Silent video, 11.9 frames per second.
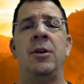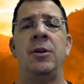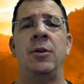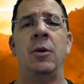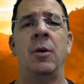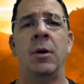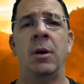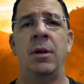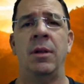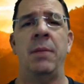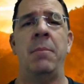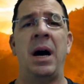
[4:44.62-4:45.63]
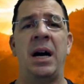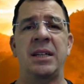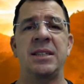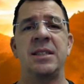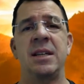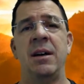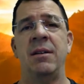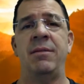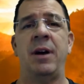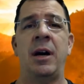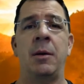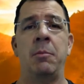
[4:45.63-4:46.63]
the box
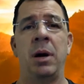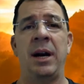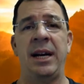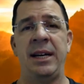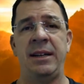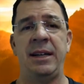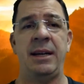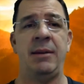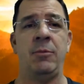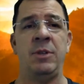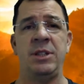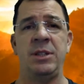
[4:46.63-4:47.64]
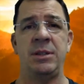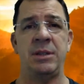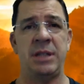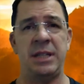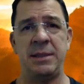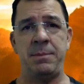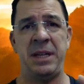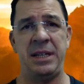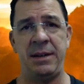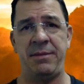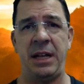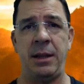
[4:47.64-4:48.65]
of our brain that's
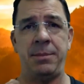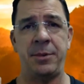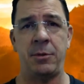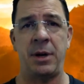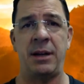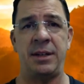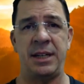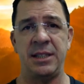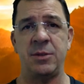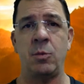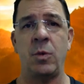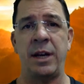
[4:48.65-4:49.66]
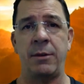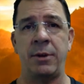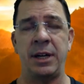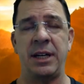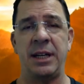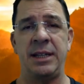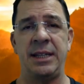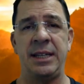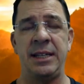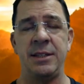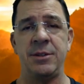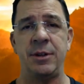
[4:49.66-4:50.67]
been developed around this rhetoric in the
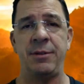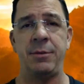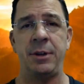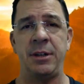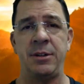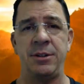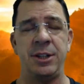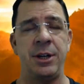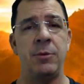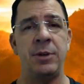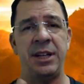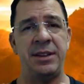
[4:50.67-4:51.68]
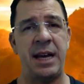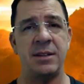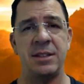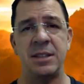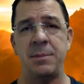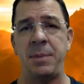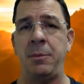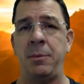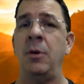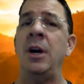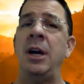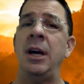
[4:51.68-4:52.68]
industry for years. You don't need thousands of
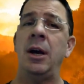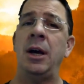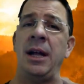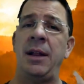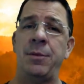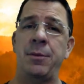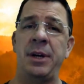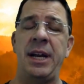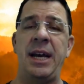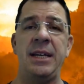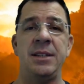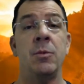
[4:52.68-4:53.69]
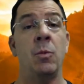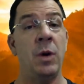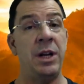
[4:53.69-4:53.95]
people in 3 days.